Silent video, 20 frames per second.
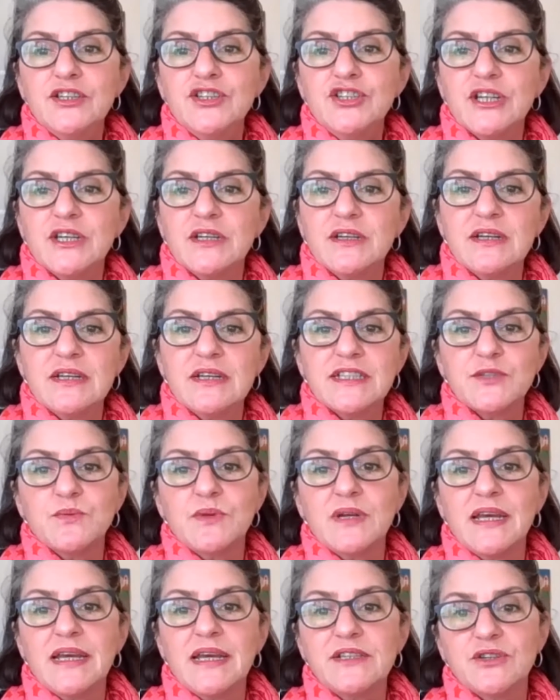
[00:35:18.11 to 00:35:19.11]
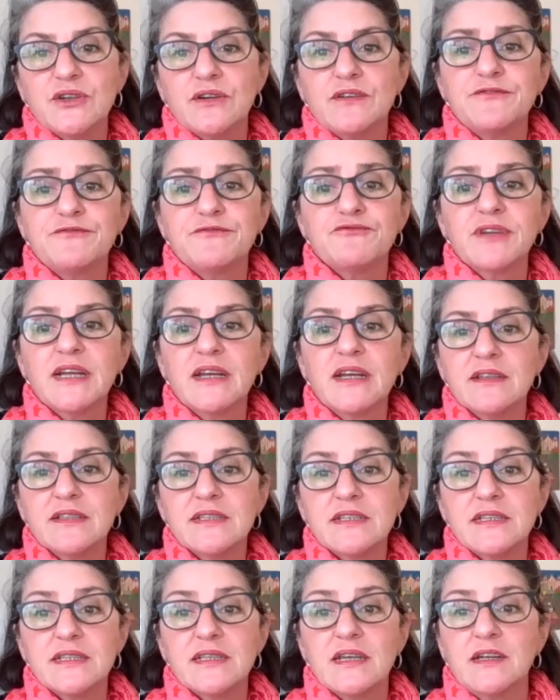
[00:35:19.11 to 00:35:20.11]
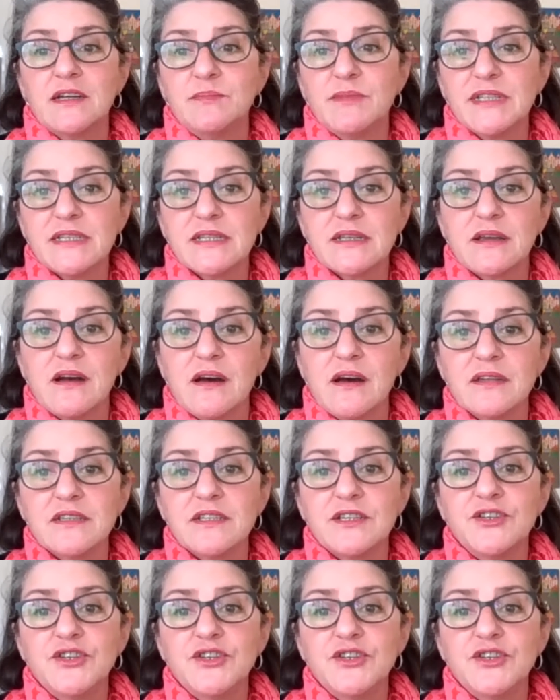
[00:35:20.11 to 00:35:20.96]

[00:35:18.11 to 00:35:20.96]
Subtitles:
Journalists were laid off, freelance assignments cut,